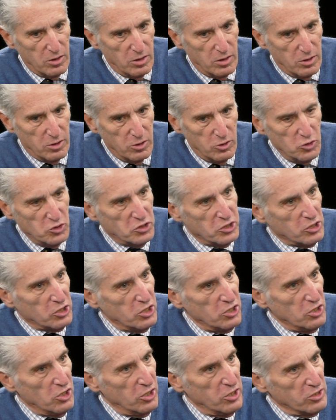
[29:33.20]
uh, use the
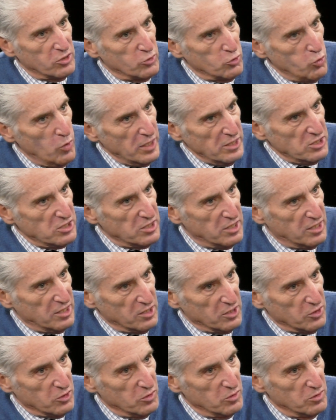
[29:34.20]
Canard Christ
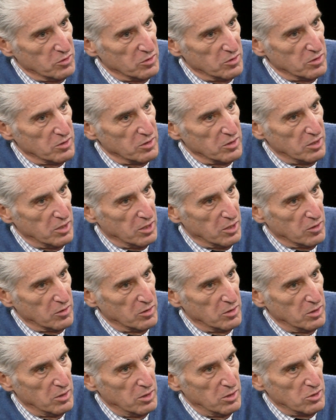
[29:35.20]
Killer here?
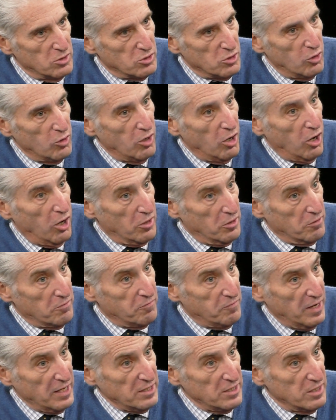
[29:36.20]
So are there
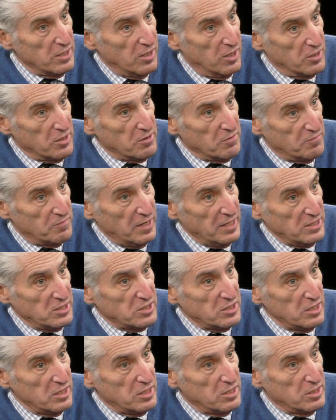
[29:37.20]
fight are there
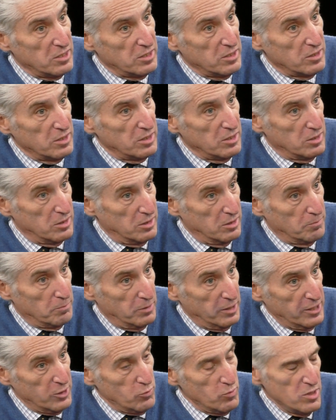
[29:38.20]
fights in the in the
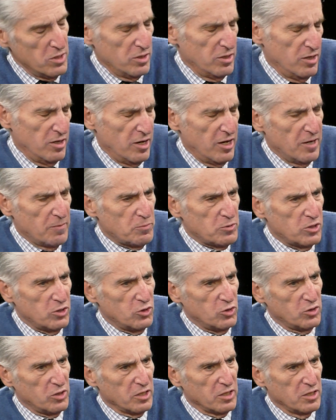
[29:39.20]
playground?
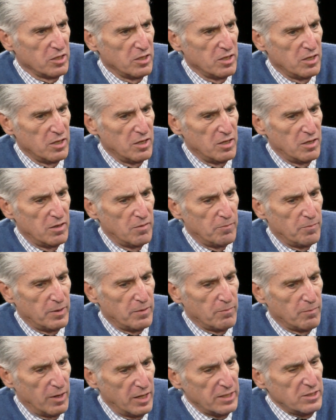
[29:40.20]
Absolutely, but
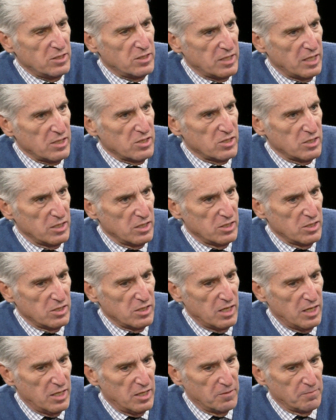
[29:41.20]
my sense is,
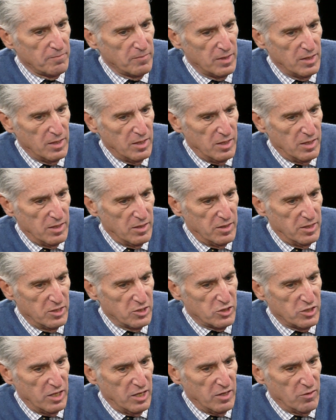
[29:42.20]
and
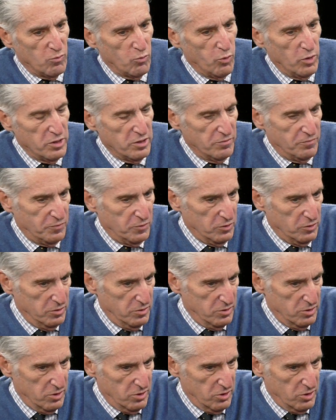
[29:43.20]
there's a wonderful
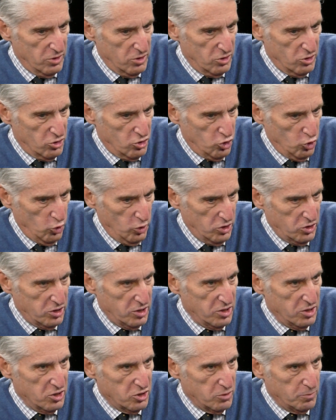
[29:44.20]
source
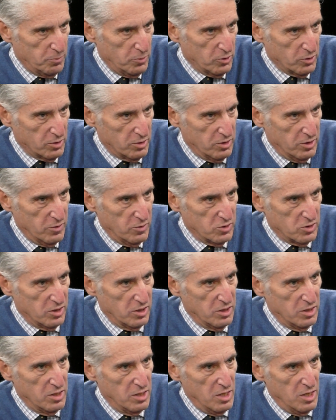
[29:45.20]
in this book. There's
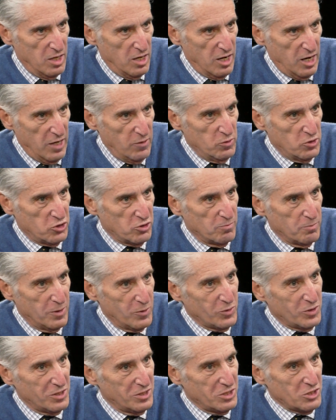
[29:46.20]
an Irish
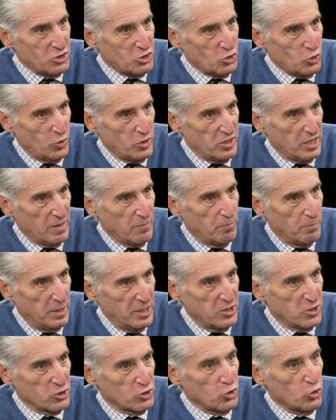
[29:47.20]
American historian named
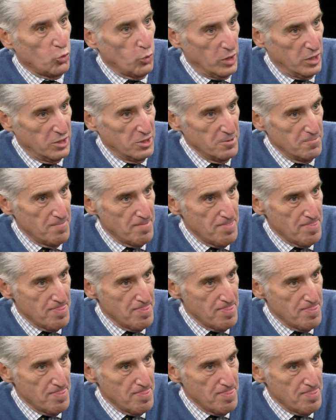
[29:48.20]
Peter Quinn